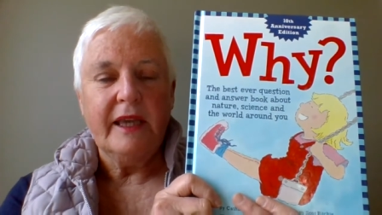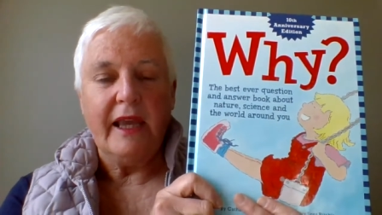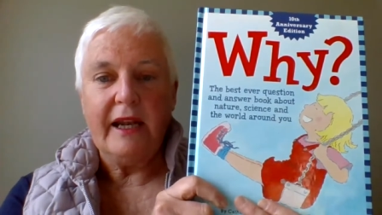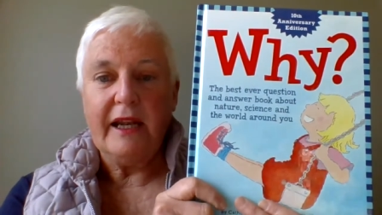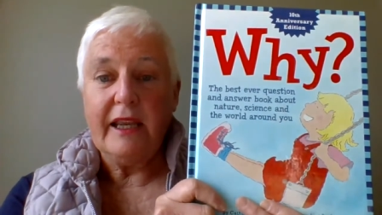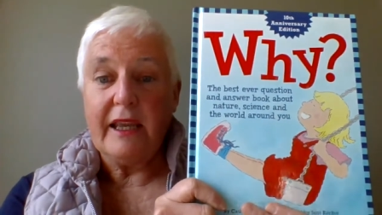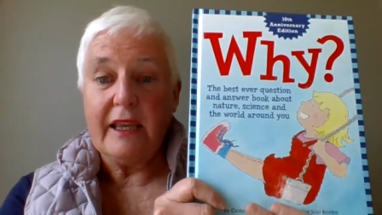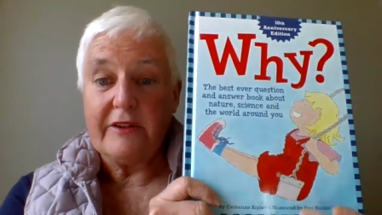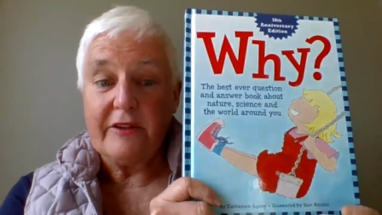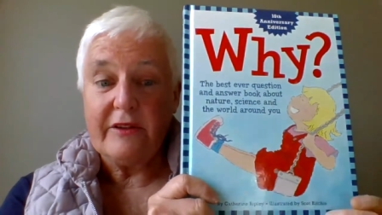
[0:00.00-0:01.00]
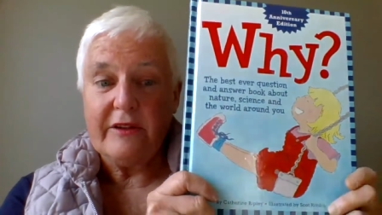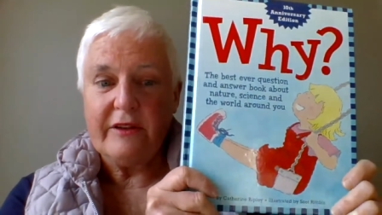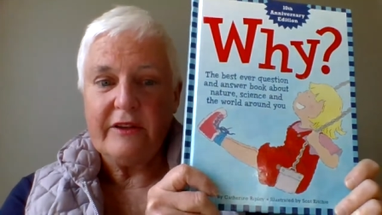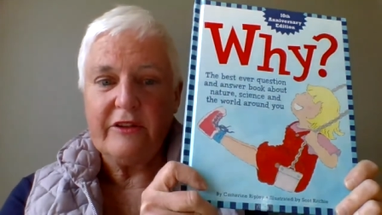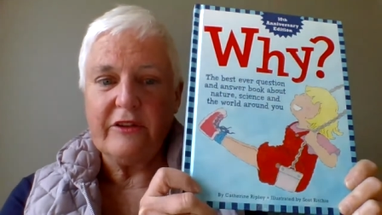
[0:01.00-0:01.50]
In any case,
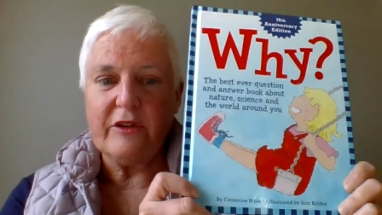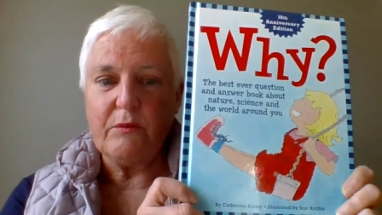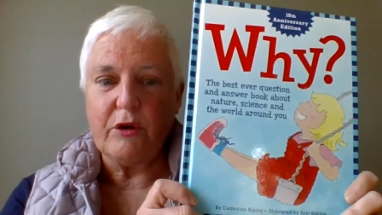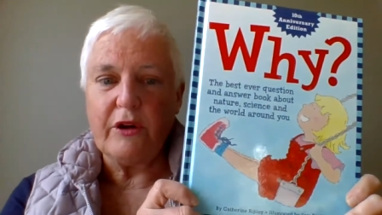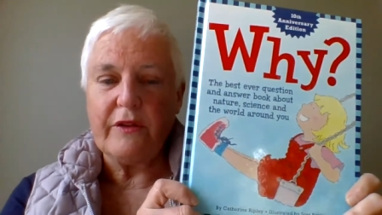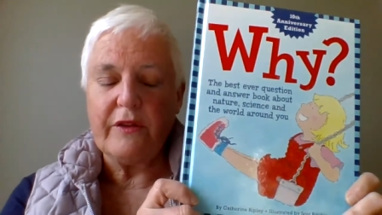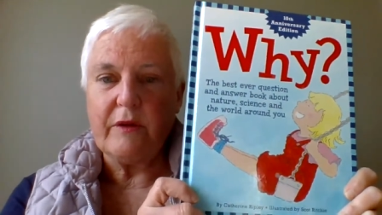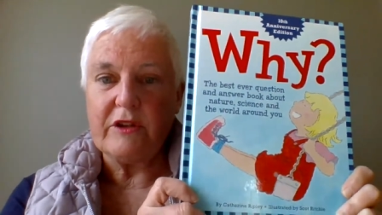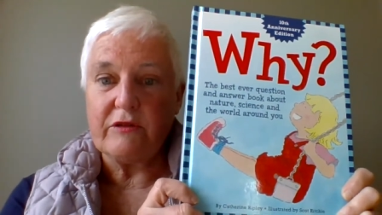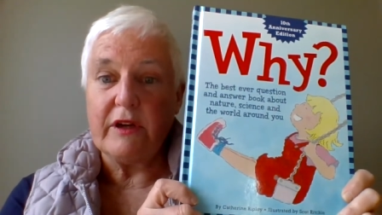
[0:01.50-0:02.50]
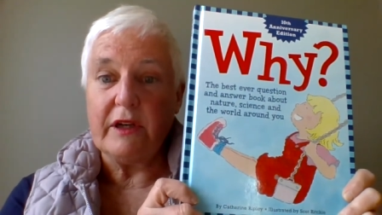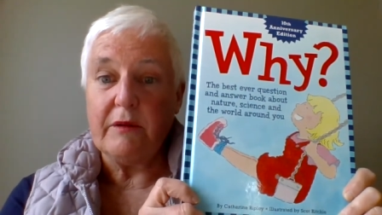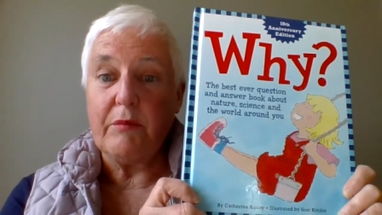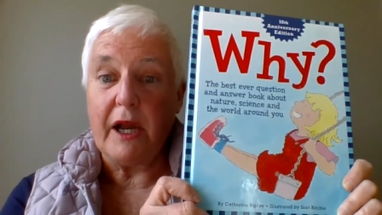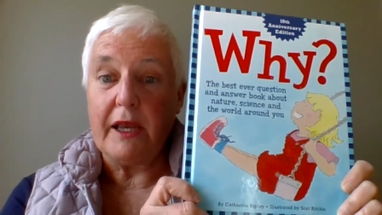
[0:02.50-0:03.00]
this is a book that was
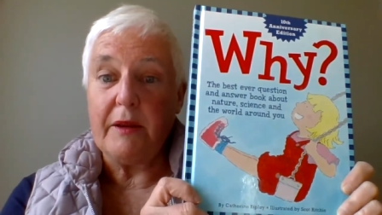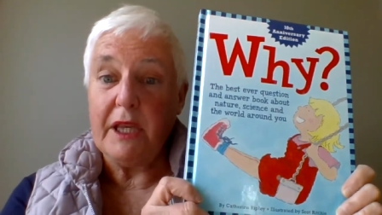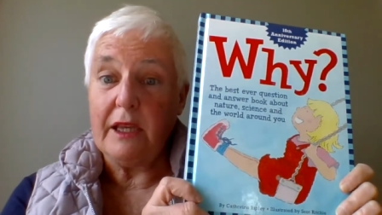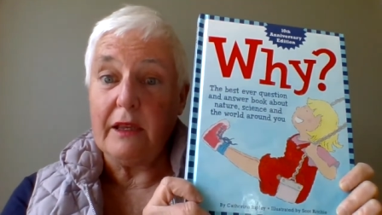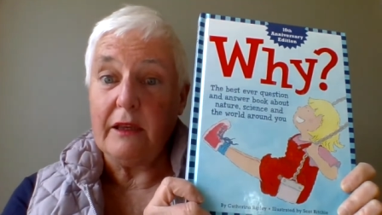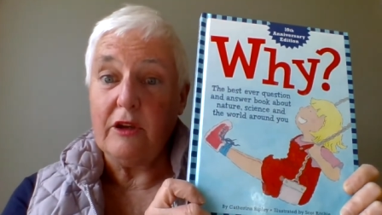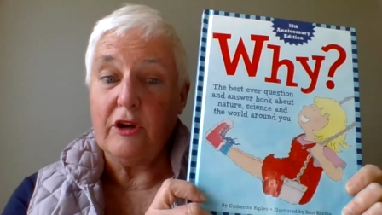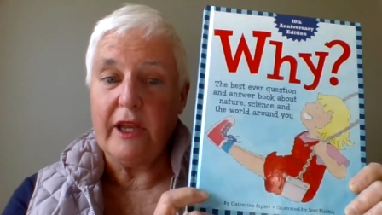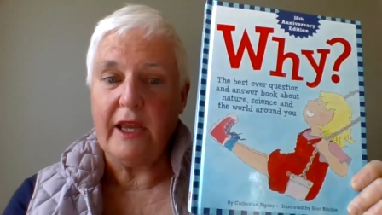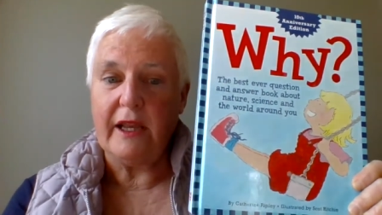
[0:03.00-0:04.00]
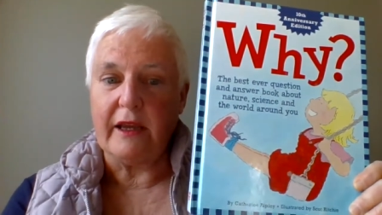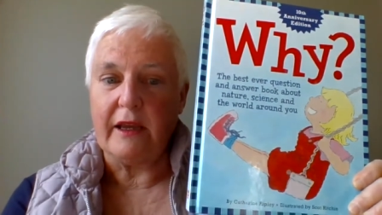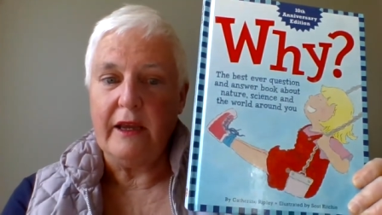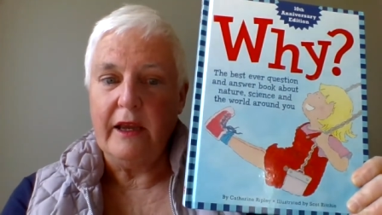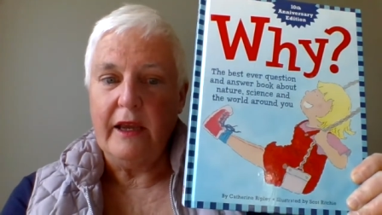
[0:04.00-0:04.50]
written by me, your Nana,
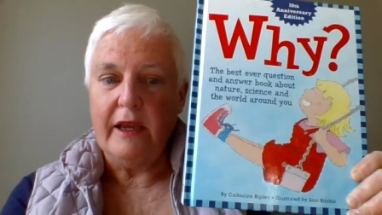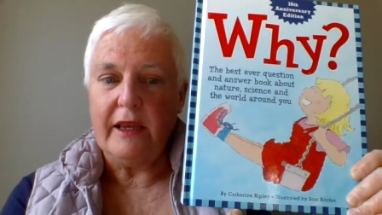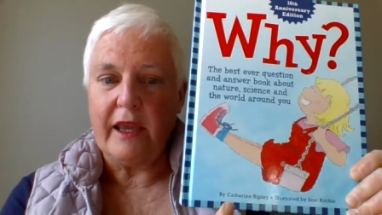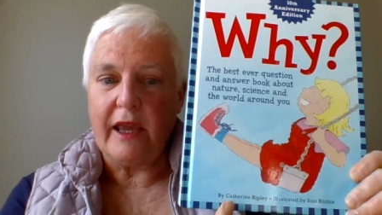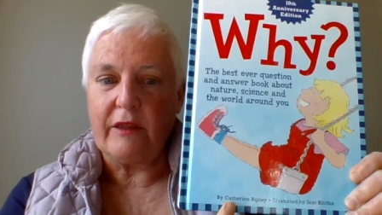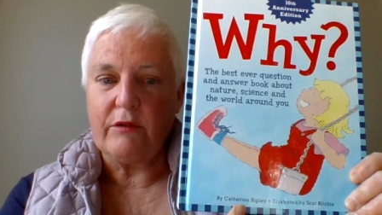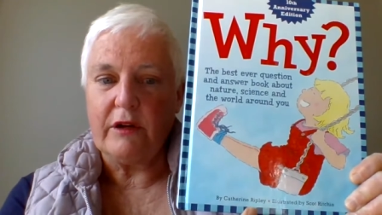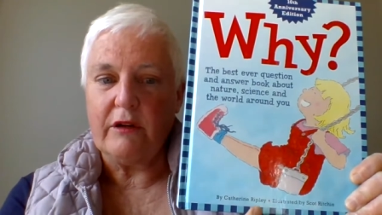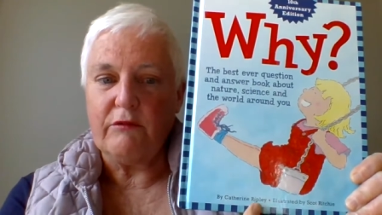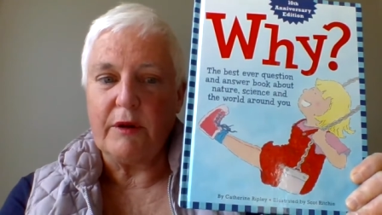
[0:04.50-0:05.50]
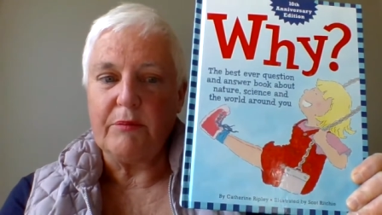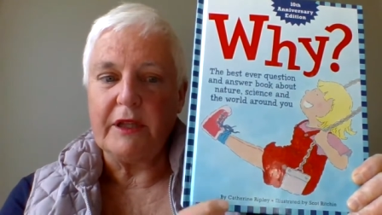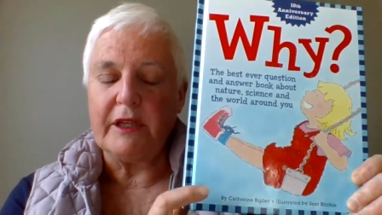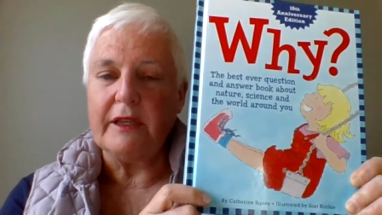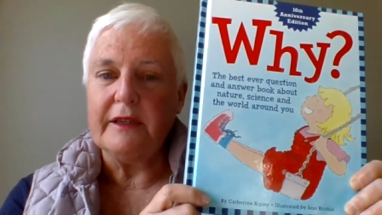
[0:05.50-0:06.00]
Catherine
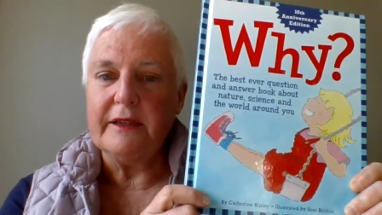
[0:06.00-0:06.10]
Ripley,